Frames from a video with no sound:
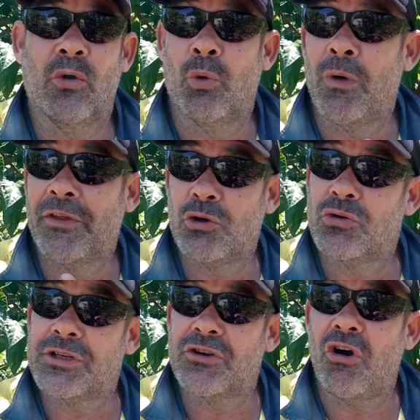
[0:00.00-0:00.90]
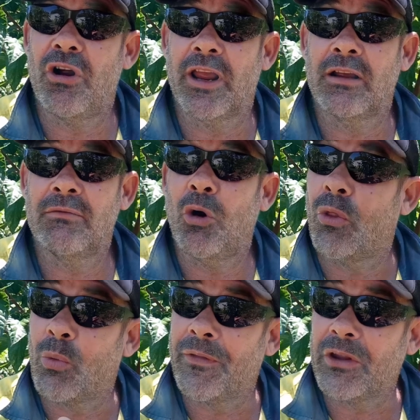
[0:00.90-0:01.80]
or the one that you're designing,
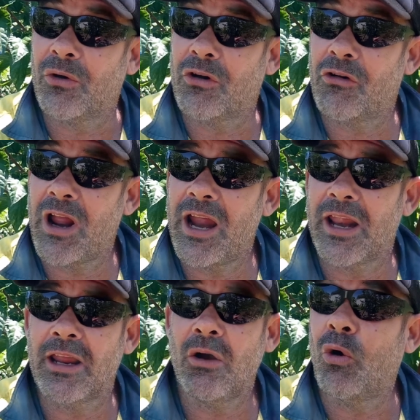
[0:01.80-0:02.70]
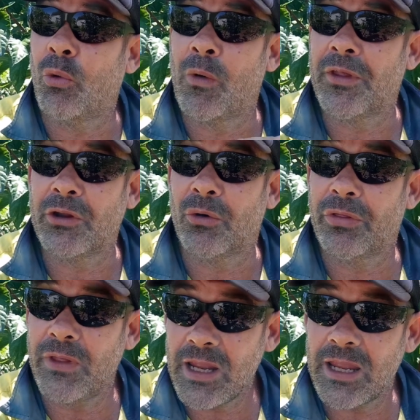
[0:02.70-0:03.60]
or the one that you're creating, or the one that
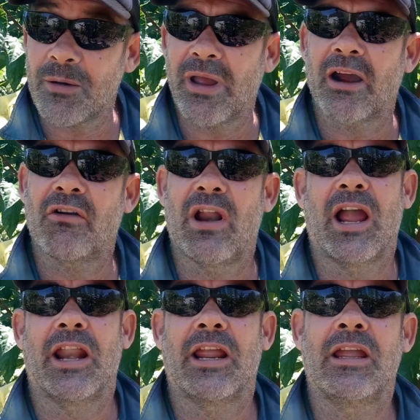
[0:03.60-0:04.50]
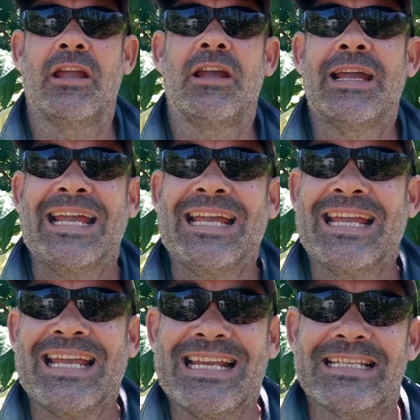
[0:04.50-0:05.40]
you're thinking about creating,
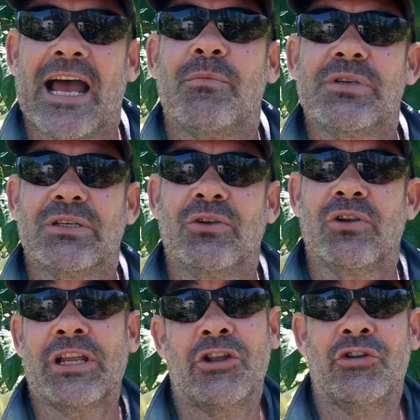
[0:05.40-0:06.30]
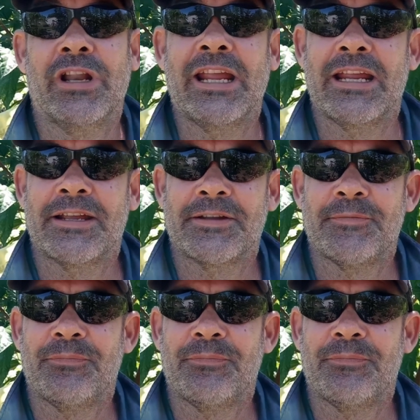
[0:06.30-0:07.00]
is absolutely unique.